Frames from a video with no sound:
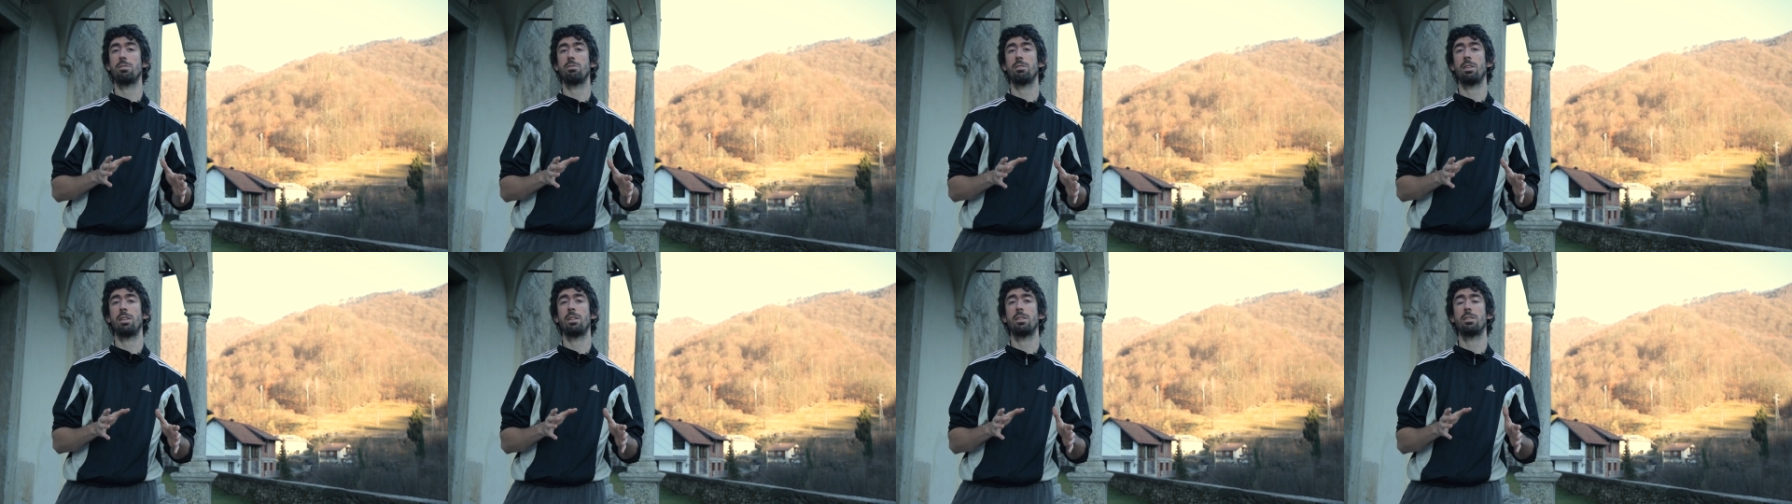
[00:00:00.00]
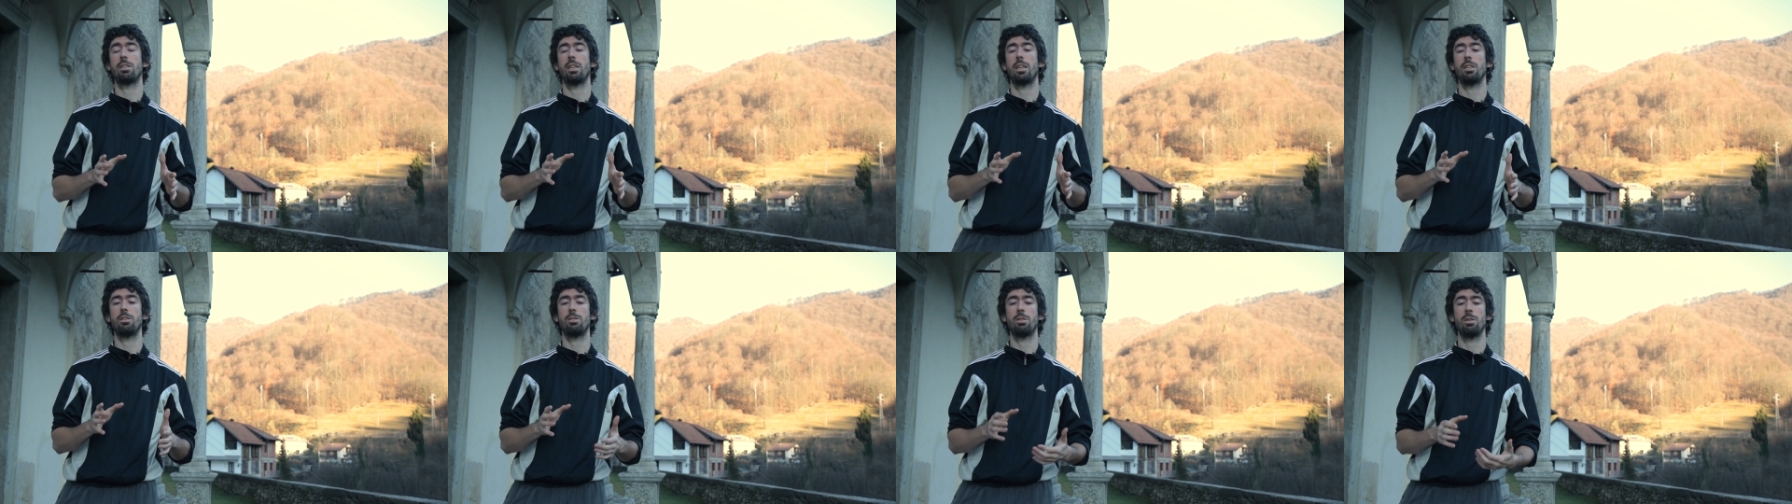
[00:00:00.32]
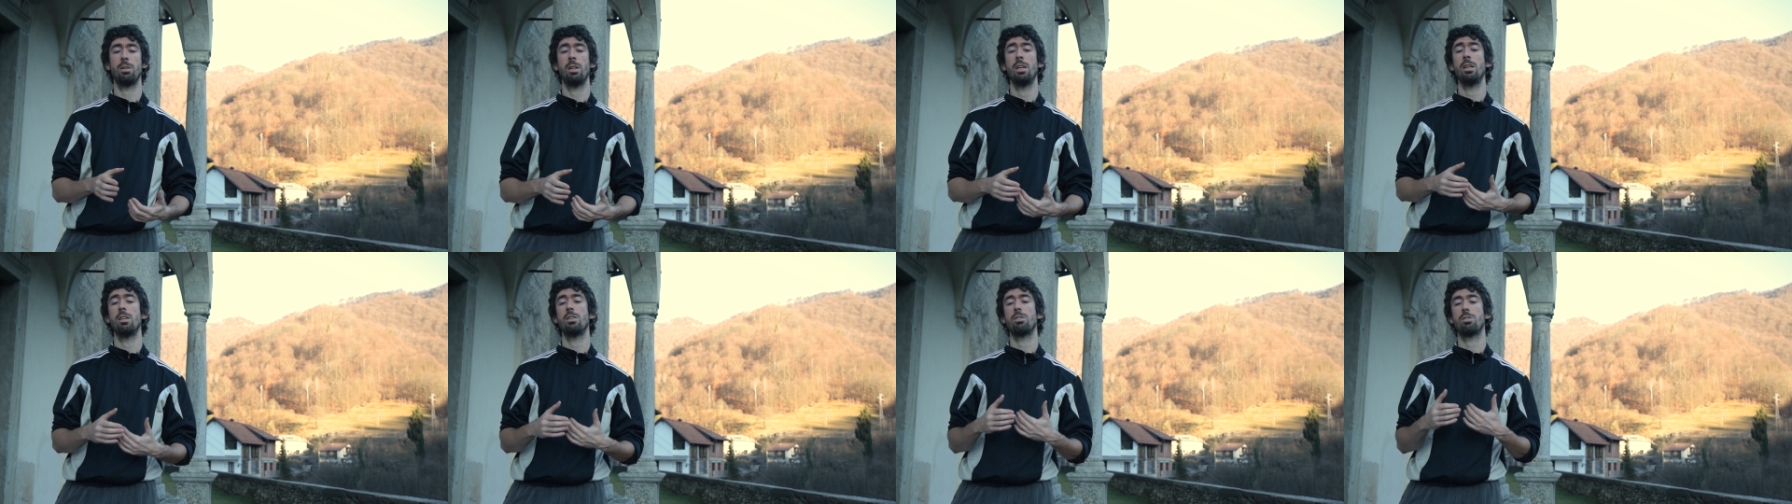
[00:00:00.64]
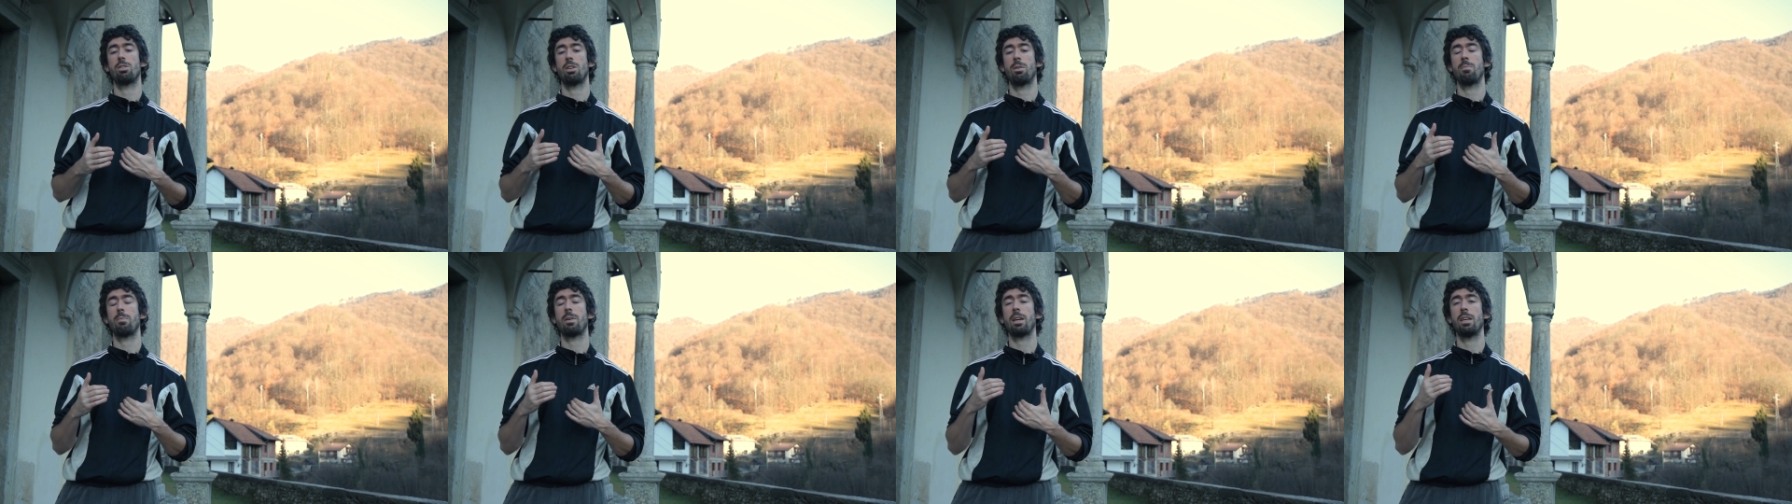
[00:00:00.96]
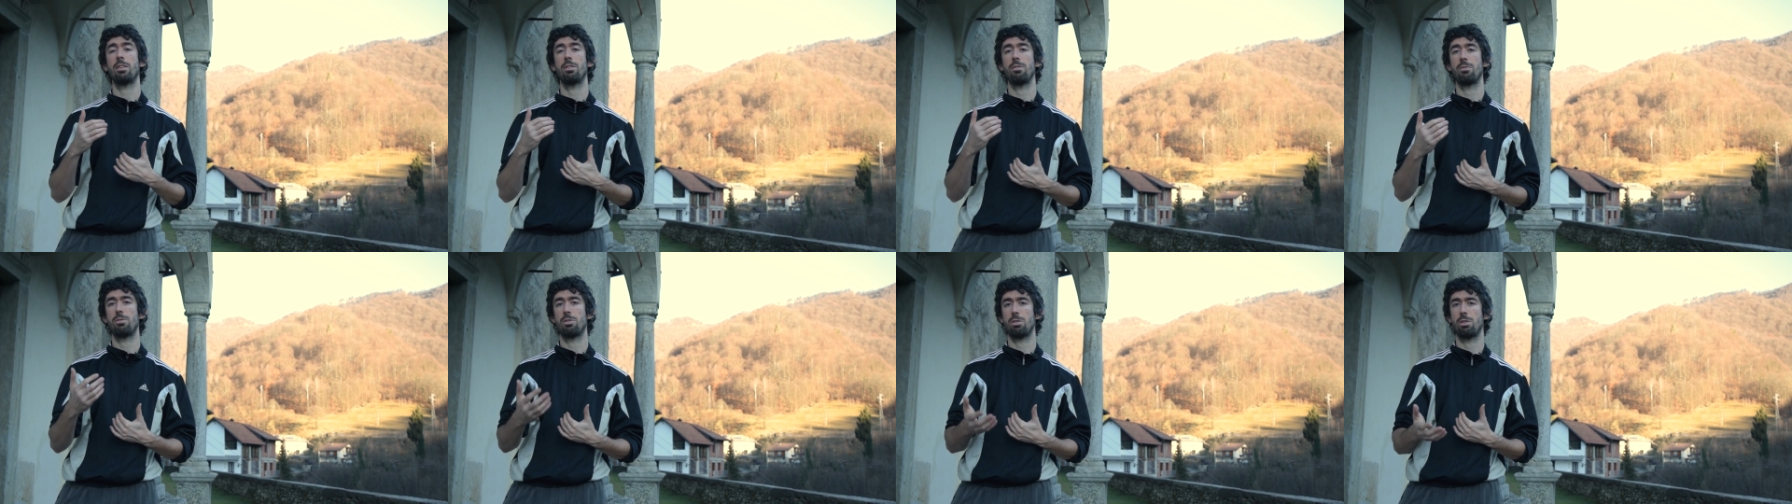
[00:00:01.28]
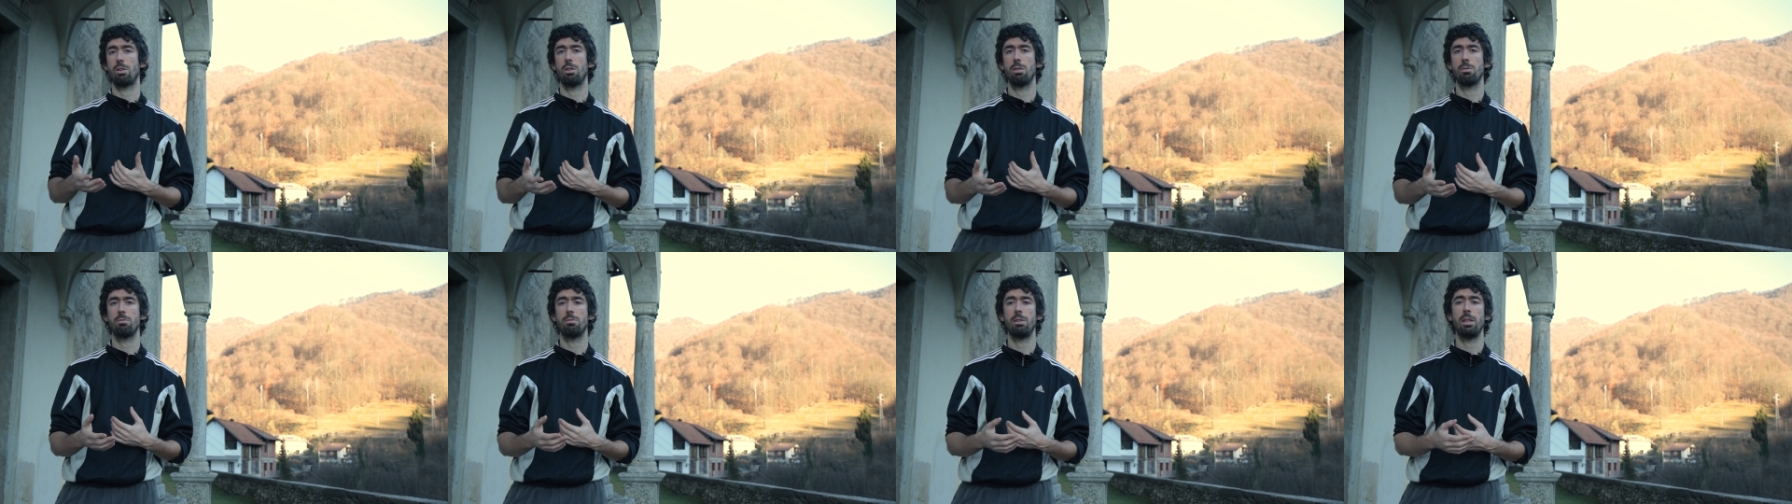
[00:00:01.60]
training session some kind of
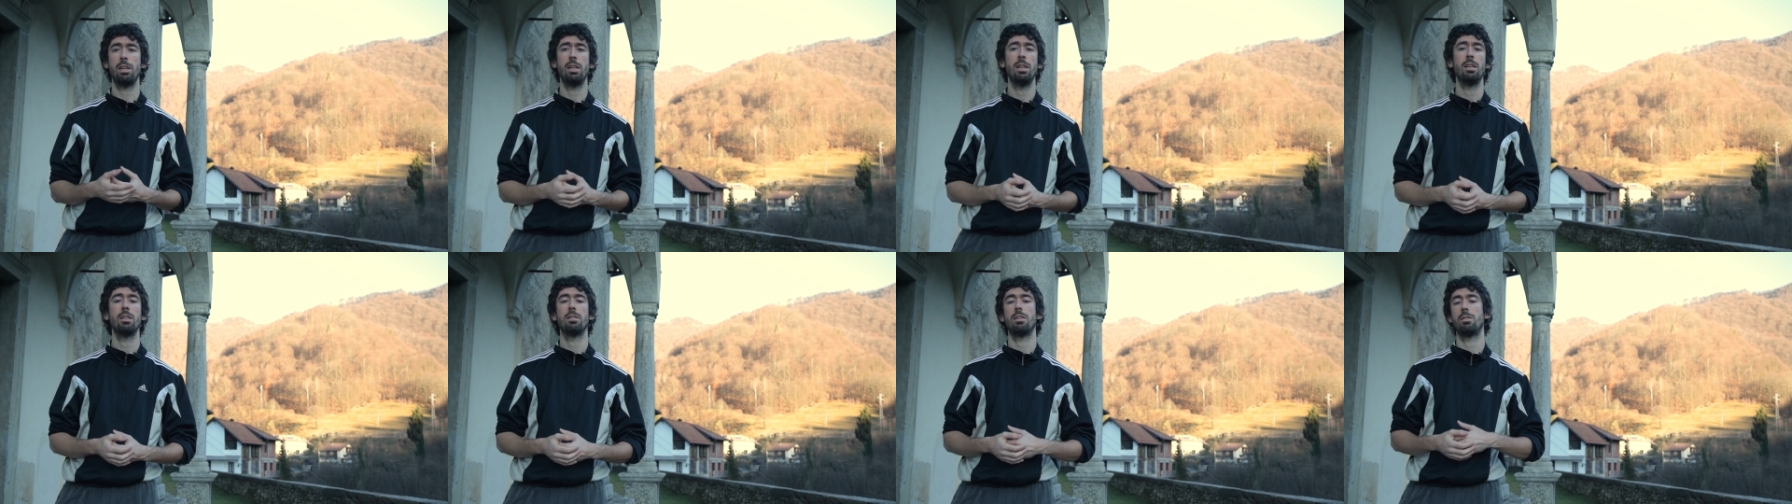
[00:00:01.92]
solo drill